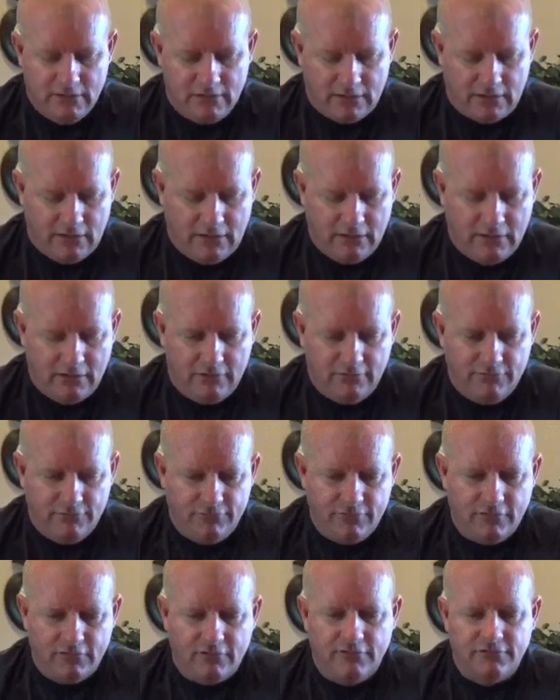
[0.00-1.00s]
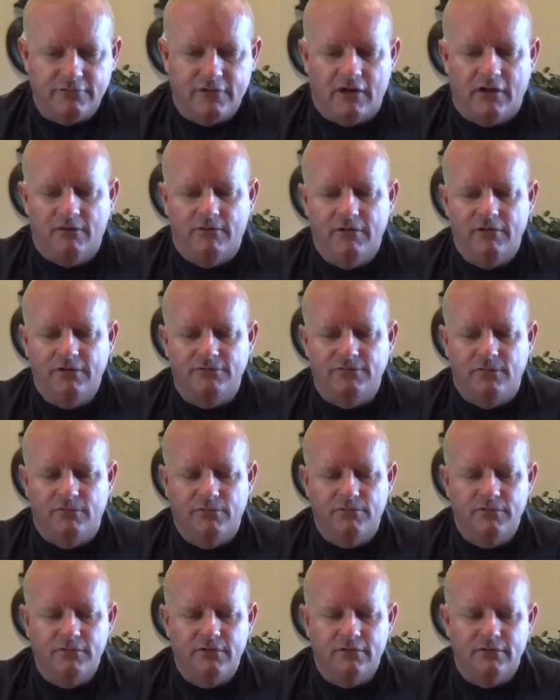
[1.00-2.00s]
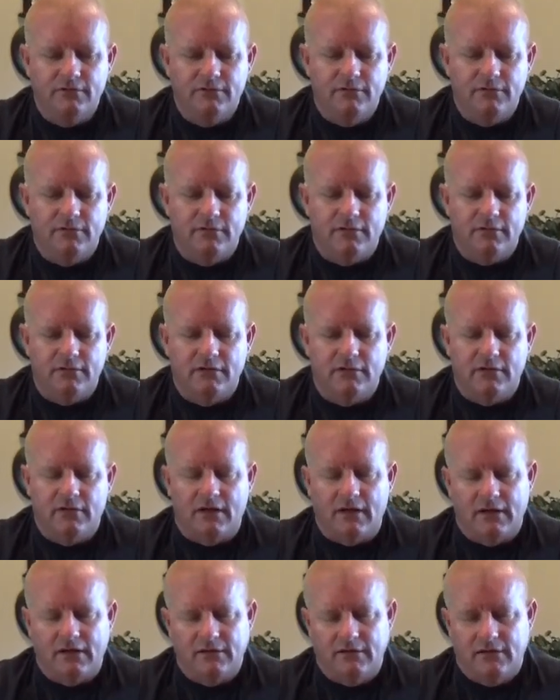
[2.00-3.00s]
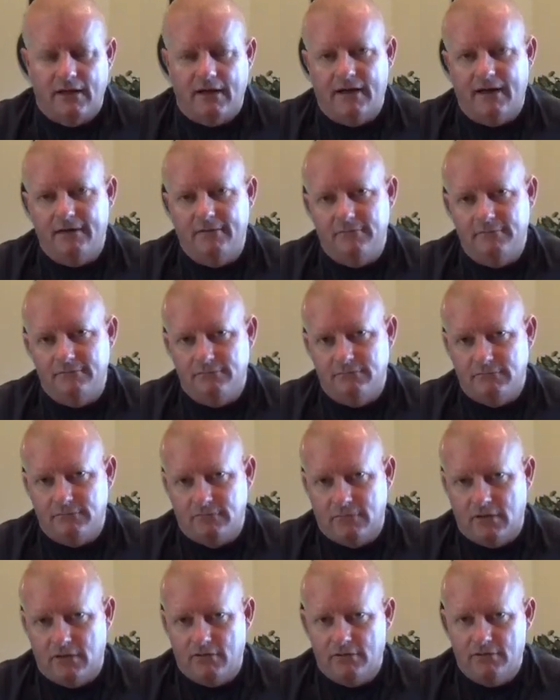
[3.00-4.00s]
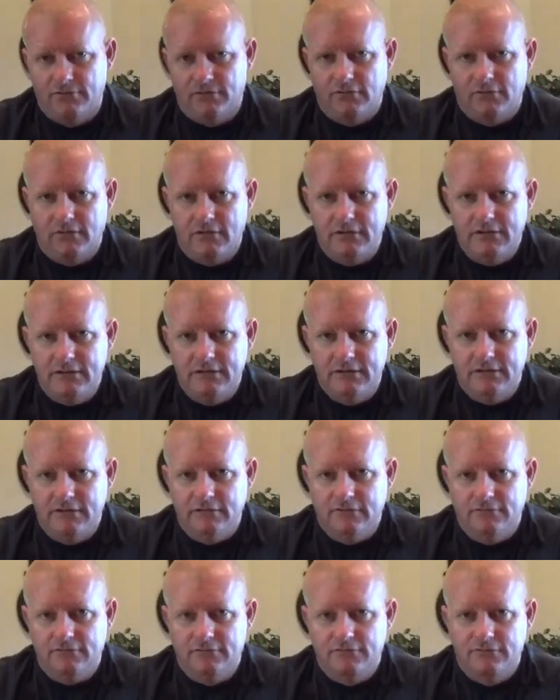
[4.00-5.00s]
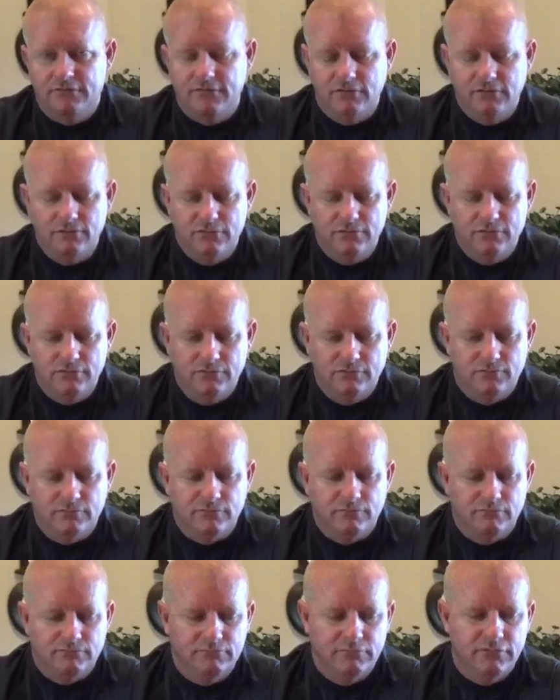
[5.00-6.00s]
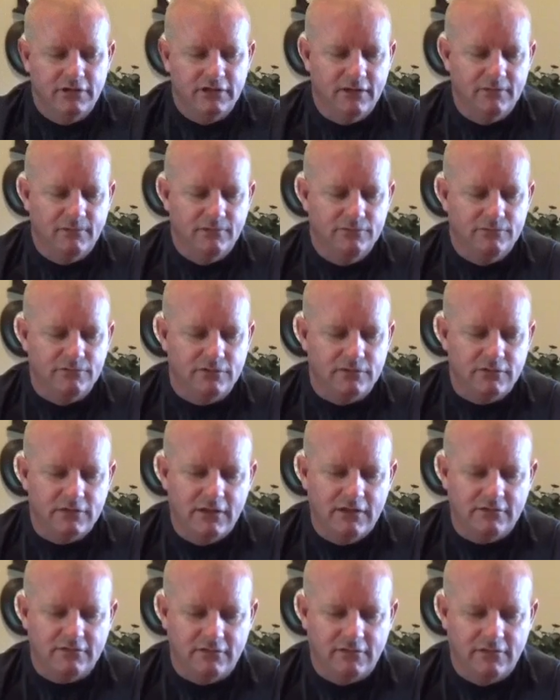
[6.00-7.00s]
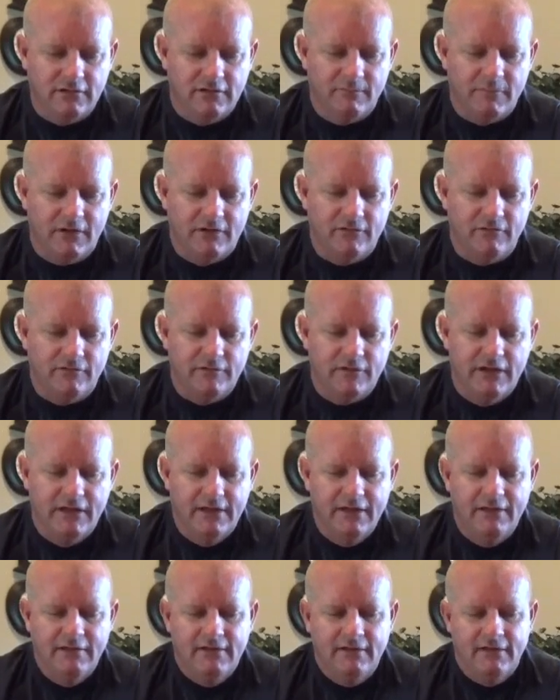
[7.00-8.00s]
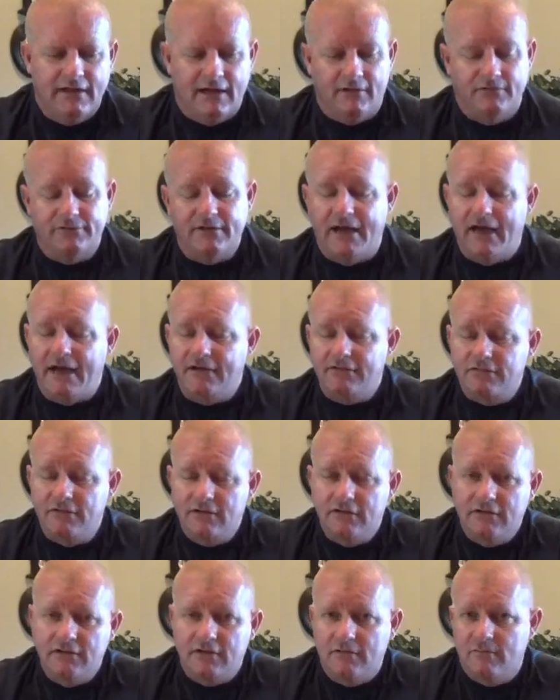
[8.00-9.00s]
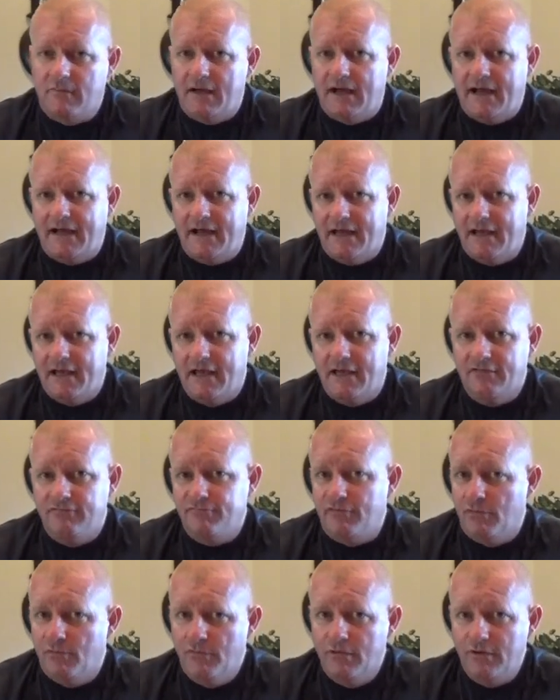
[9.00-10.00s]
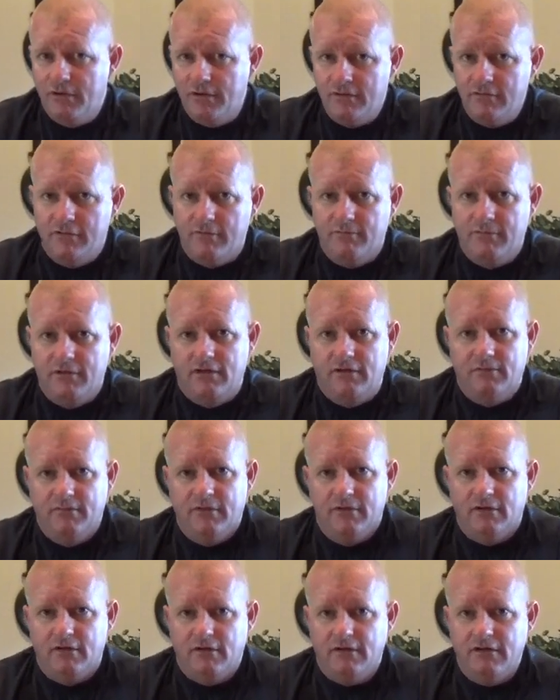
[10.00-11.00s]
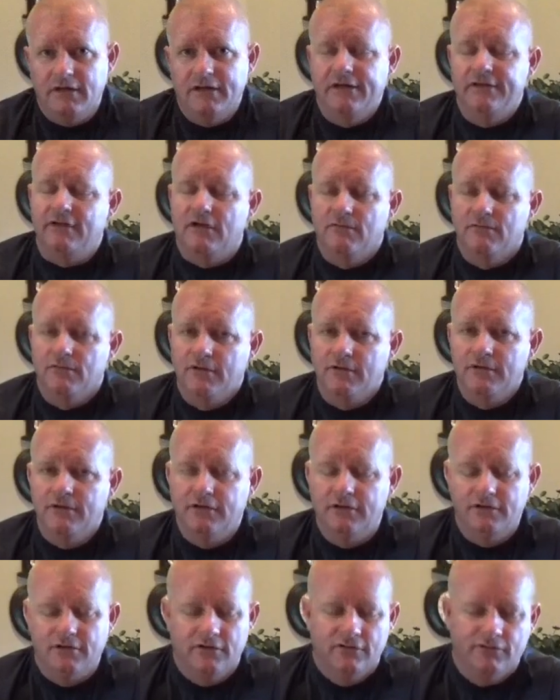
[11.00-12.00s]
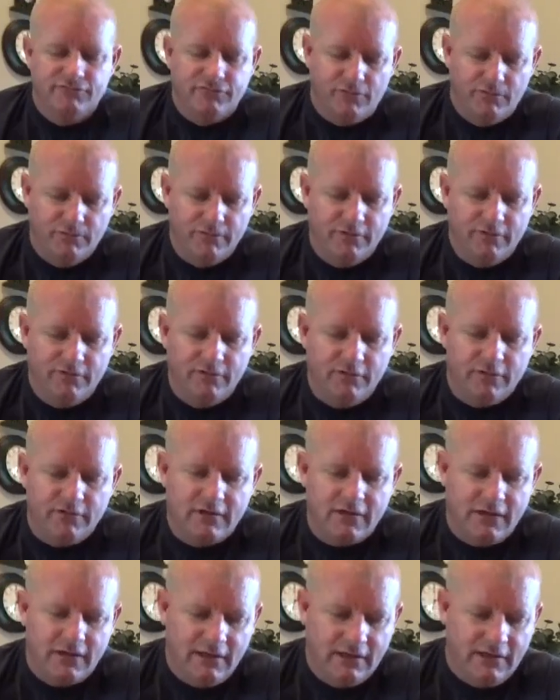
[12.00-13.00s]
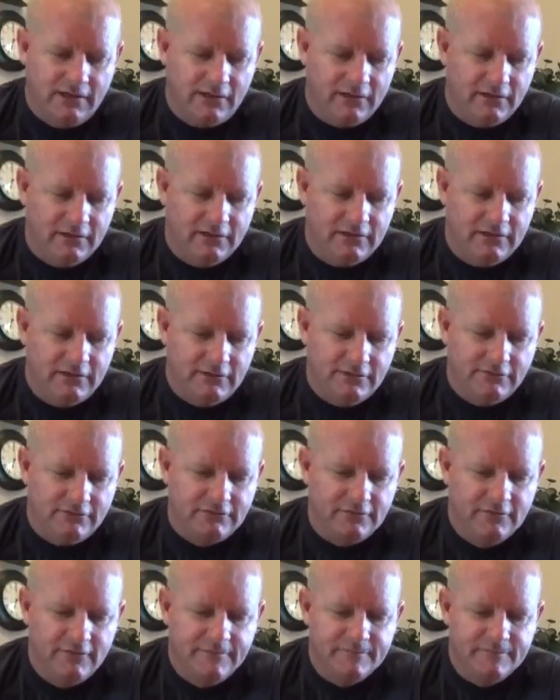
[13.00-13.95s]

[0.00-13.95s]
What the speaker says: And Jill has always wanted a lot larger lens to be able to get to them on. I was actually going to buy a 400 millimeter lens, a 100 to 400 Canon lens,